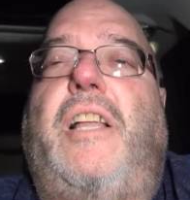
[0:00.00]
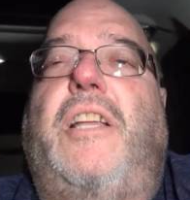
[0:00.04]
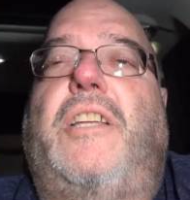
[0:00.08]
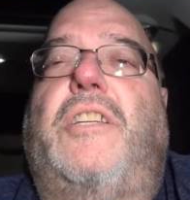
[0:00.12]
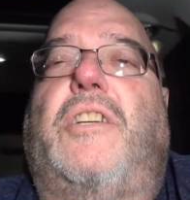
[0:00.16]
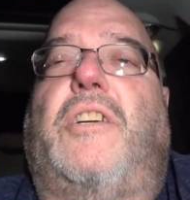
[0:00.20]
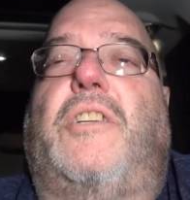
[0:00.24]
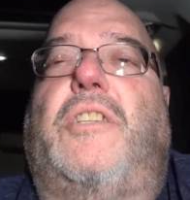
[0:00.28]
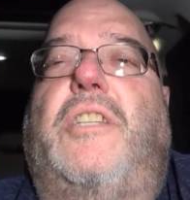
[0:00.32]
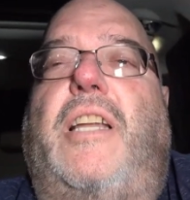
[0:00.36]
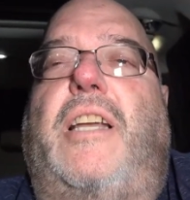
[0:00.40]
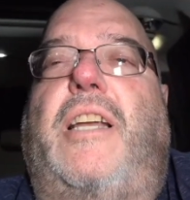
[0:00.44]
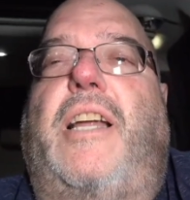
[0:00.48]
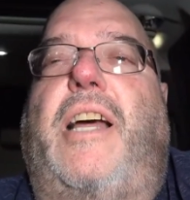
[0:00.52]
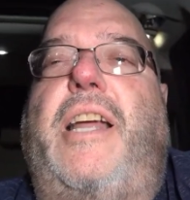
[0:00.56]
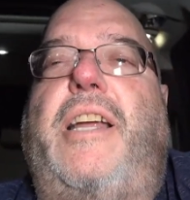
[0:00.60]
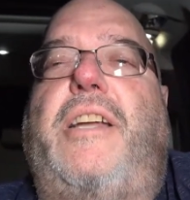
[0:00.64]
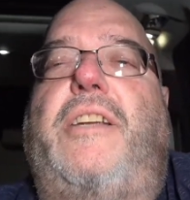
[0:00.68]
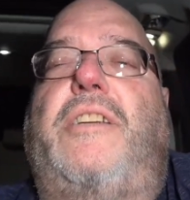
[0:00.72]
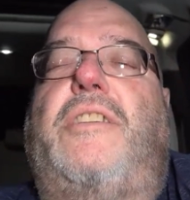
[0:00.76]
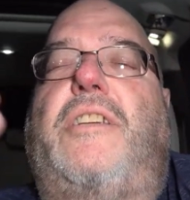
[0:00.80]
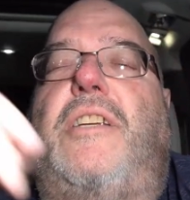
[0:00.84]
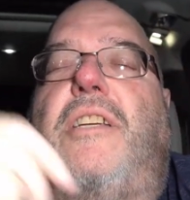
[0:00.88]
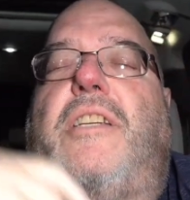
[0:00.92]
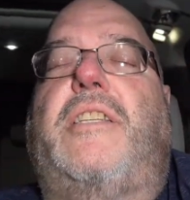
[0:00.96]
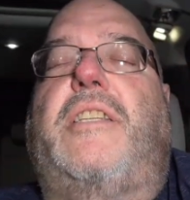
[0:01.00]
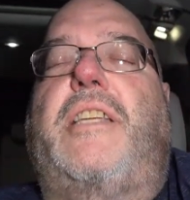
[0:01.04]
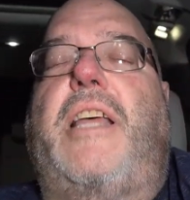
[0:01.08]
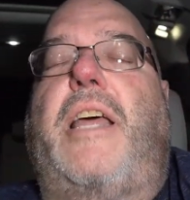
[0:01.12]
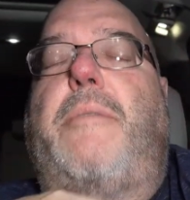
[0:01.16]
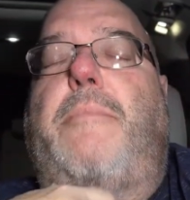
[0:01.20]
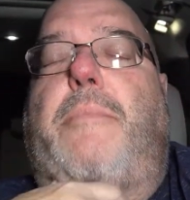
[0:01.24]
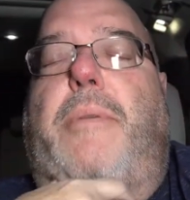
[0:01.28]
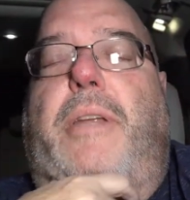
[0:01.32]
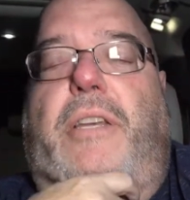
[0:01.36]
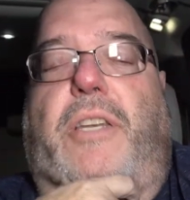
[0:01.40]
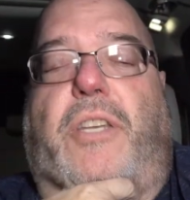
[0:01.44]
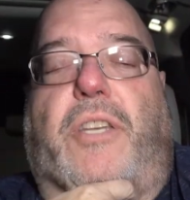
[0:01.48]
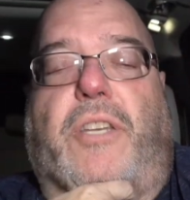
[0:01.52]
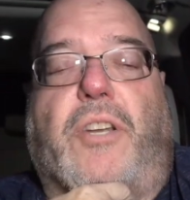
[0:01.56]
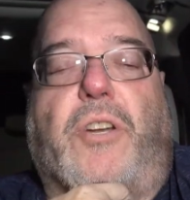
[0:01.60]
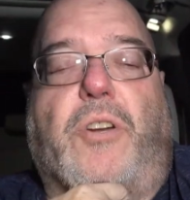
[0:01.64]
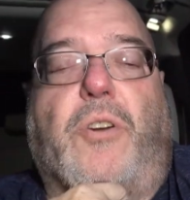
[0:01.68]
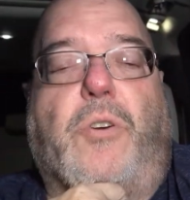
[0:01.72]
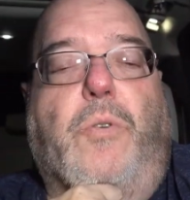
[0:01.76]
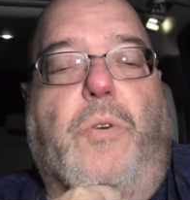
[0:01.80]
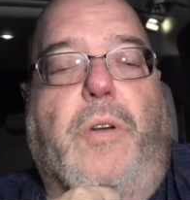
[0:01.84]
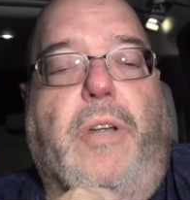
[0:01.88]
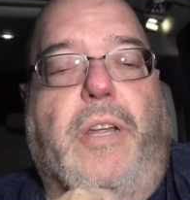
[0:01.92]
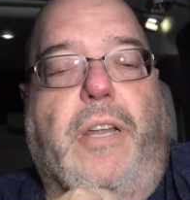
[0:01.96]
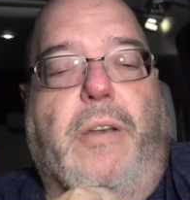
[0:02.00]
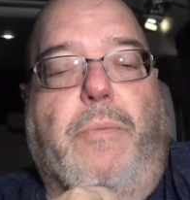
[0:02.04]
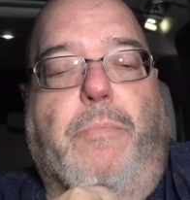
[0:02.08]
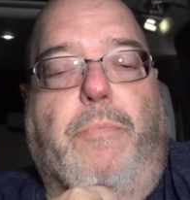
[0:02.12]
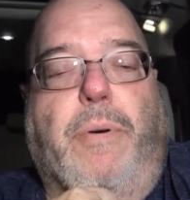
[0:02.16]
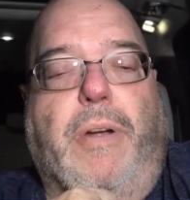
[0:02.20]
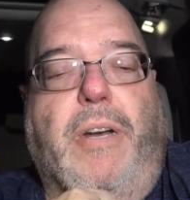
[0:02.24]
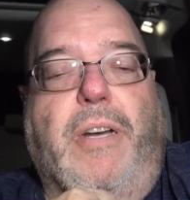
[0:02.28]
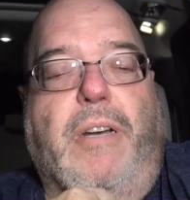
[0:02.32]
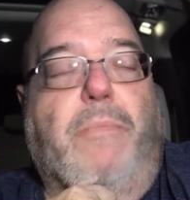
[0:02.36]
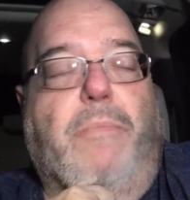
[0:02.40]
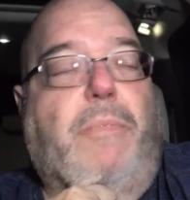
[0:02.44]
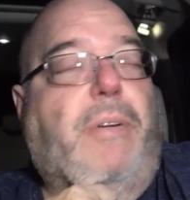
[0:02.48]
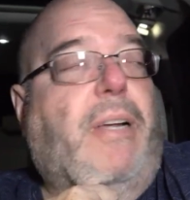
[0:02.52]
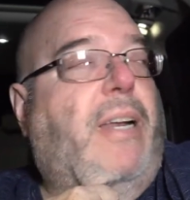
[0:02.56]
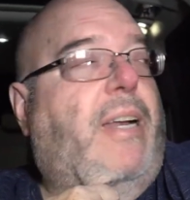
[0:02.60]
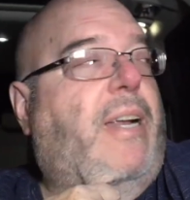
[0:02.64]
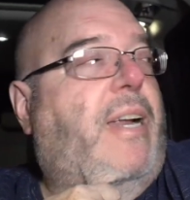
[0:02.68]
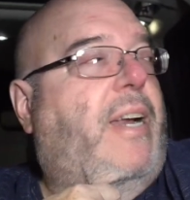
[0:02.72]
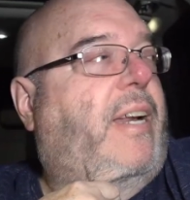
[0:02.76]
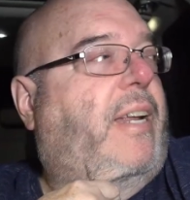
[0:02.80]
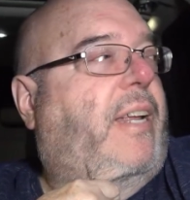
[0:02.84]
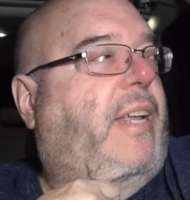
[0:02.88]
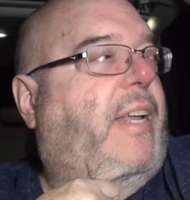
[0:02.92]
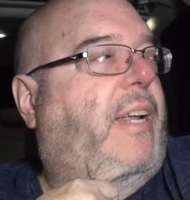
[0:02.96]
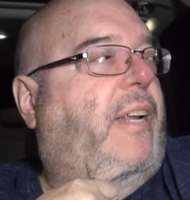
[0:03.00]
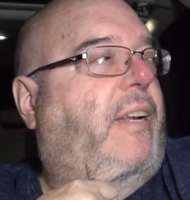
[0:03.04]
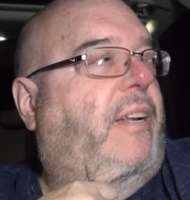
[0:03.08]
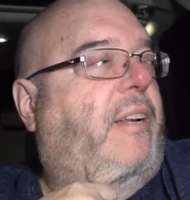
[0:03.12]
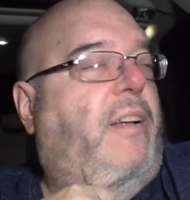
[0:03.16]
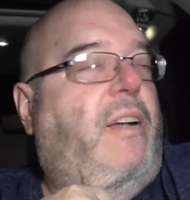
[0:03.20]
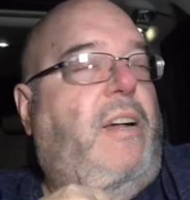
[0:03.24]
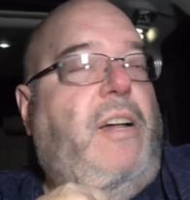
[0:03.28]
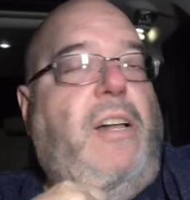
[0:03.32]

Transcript: So tonight she sent me to, in Putnam, Connecticut,